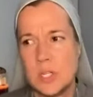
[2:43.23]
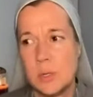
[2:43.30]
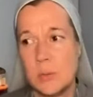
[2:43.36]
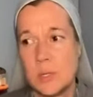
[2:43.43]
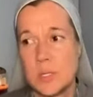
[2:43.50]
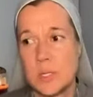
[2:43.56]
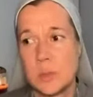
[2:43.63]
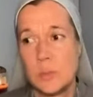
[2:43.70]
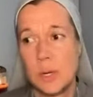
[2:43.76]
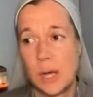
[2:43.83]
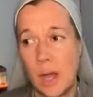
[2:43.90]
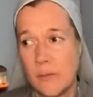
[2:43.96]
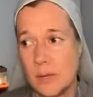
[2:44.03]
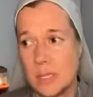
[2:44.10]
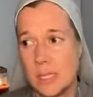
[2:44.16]
He wants to bring
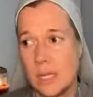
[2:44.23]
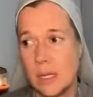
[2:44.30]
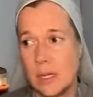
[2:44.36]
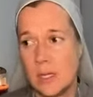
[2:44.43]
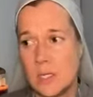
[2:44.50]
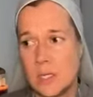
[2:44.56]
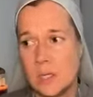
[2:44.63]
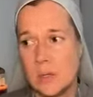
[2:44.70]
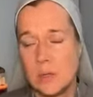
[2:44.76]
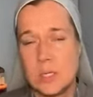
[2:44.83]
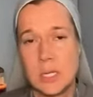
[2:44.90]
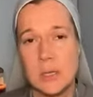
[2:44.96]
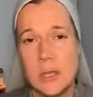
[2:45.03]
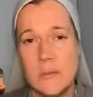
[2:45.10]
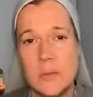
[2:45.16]
everything into
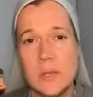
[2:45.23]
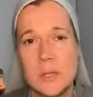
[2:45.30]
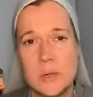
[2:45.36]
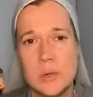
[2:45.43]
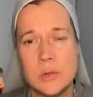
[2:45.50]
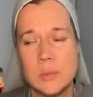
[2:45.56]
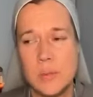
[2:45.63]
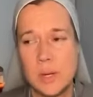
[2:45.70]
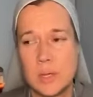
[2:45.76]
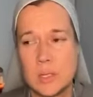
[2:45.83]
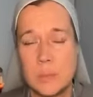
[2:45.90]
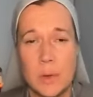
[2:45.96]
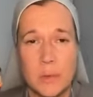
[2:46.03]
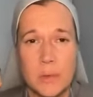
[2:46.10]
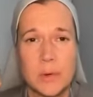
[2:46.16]
to love and truth because
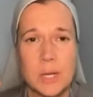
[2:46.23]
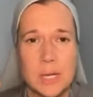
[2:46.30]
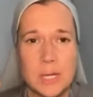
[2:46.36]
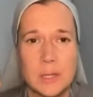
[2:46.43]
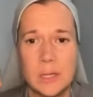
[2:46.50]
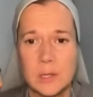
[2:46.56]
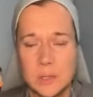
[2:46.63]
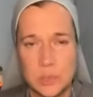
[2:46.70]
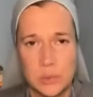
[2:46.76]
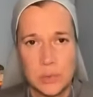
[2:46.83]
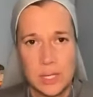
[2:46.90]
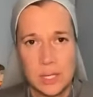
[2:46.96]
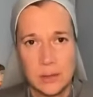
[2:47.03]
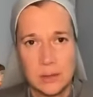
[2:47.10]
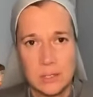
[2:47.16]
both are healing. Truth
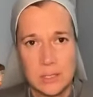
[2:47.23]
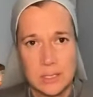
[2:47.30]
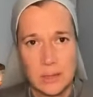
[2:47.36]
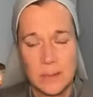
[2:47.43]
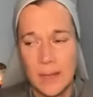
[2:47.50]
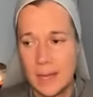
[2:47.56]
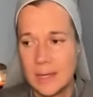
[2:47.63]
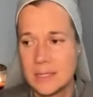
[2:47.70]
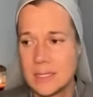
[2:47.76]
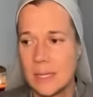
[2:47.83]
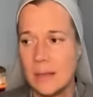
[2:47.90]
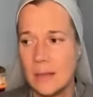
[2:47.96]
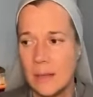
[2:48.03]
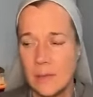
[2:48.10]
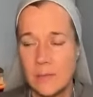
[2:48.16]
heals the lies
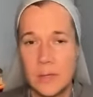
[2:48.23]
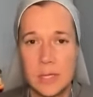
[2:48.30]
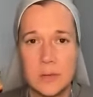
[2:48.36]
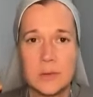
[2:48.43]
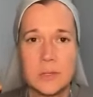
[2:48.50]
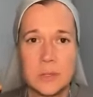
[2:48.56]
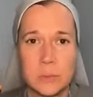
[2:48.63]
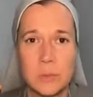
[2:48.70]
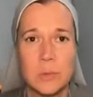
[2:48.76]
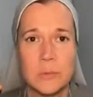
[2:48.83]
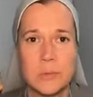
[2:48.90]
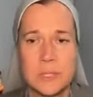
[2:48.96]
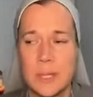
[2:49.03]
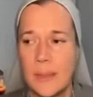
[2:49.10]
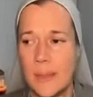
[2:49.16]
and love heals the
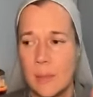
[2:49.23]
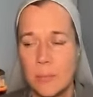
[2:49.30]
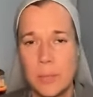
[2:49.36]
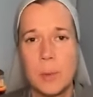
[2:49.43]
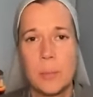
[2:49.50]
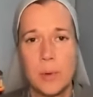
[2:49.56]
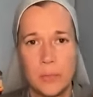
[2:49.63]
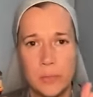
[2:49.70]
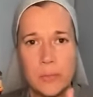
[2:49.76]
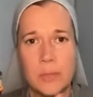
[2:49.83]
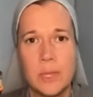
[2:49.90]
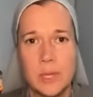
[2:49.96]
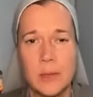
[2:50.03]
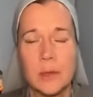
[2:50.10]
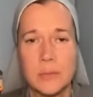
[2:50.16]
wounds and they, they both
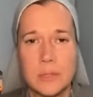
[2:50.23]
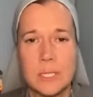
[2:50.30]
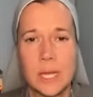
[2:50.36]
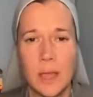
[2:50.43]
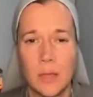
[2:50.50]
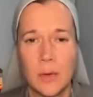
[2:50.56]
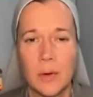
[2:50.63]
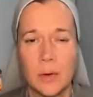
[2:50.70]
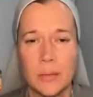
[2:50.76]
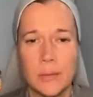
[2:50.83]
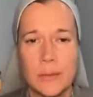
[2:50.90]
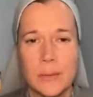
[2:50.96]
heal together.